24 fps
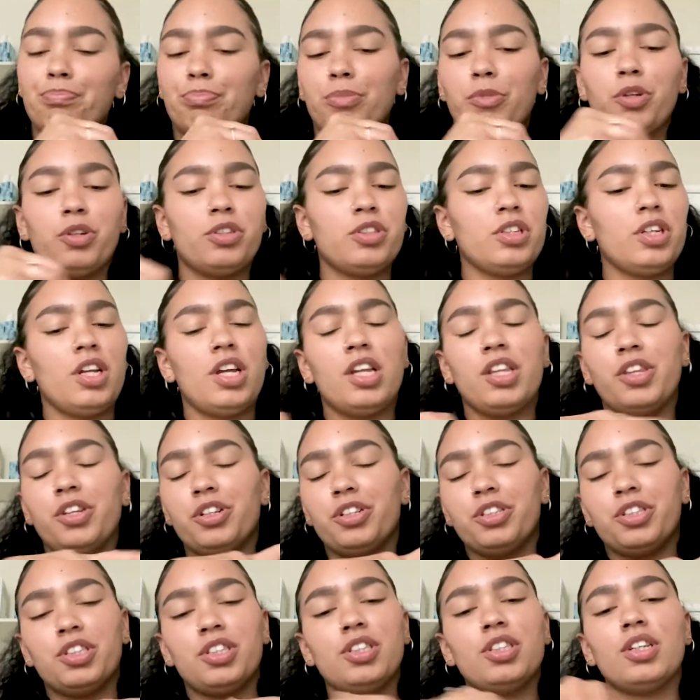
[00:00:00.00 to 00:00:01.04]
there's
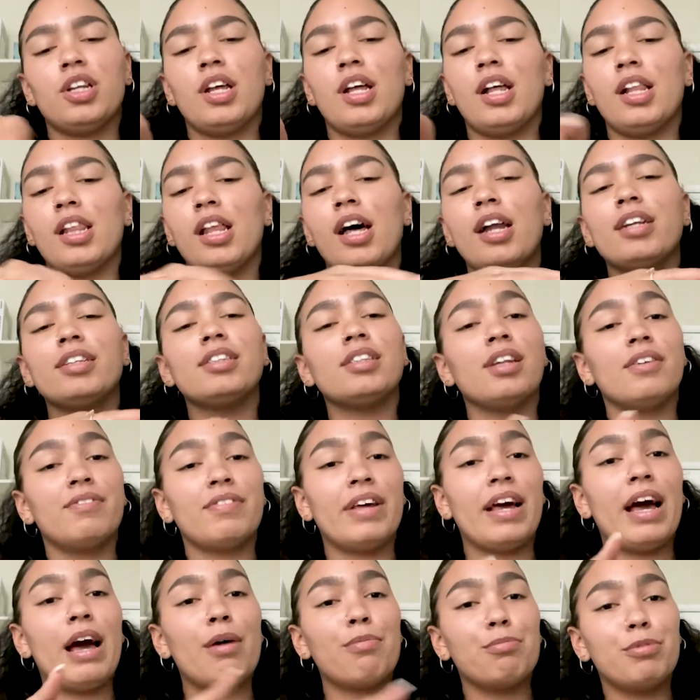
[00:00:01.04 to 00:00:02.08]
a lot of stuff
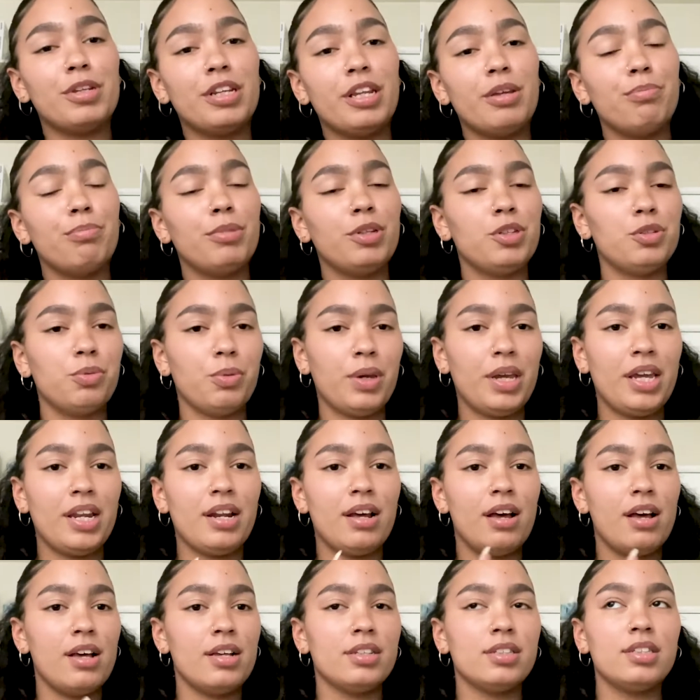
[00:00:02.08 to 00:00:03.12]
that happened in between
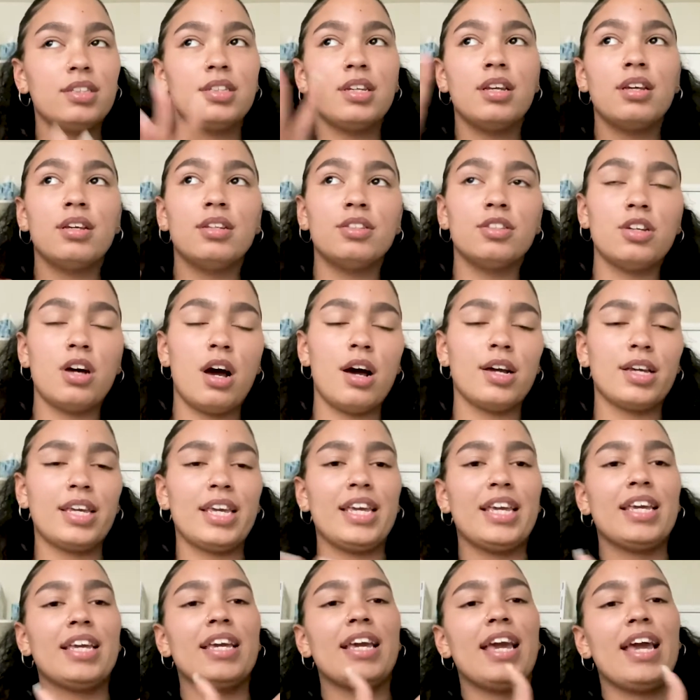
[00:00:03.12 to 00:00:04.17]
us
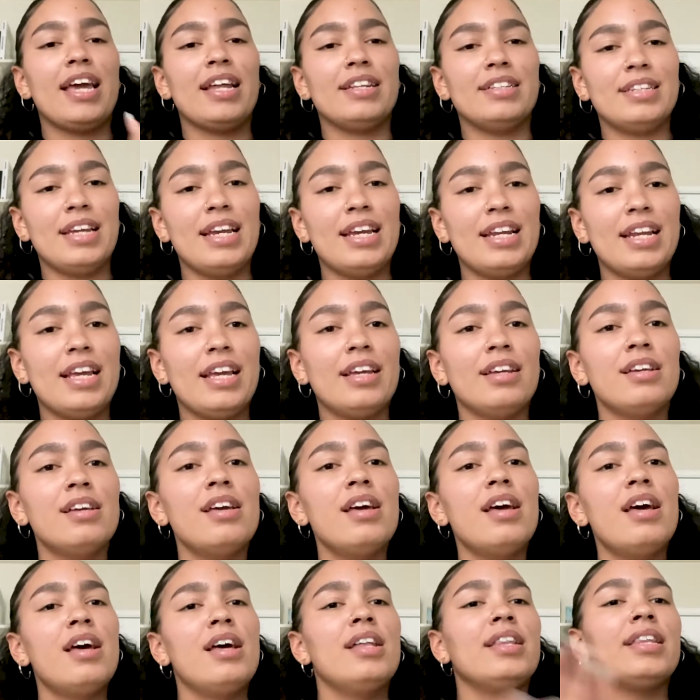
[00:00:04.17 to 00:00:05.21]
talking and dating
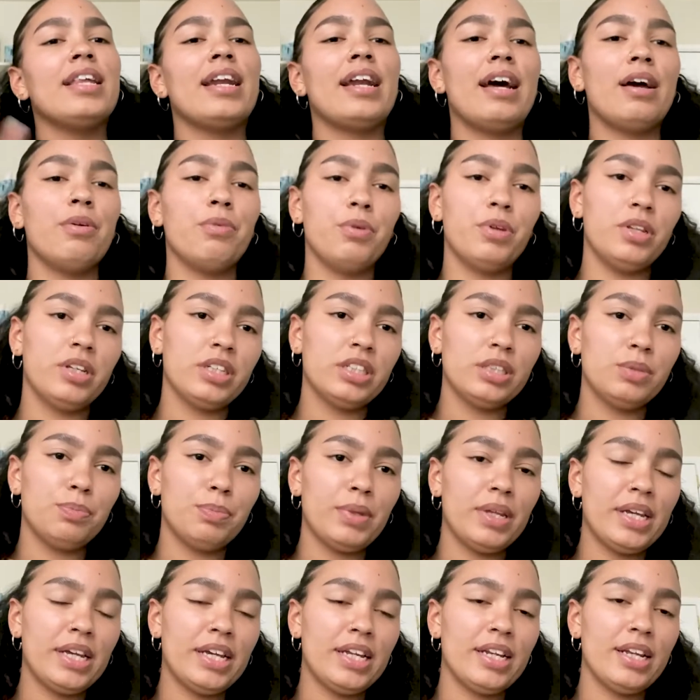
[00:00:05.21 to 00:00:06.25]
that I will
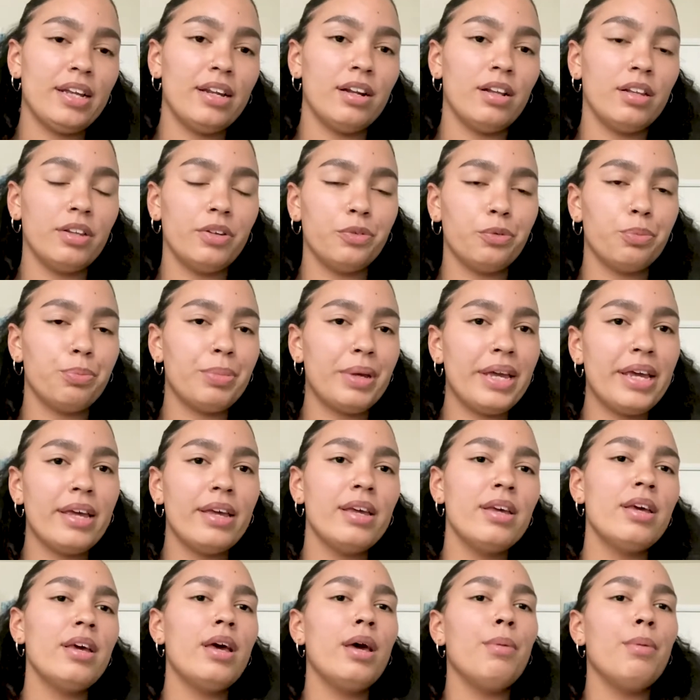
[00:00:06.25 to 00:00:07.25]
explain in a little bit.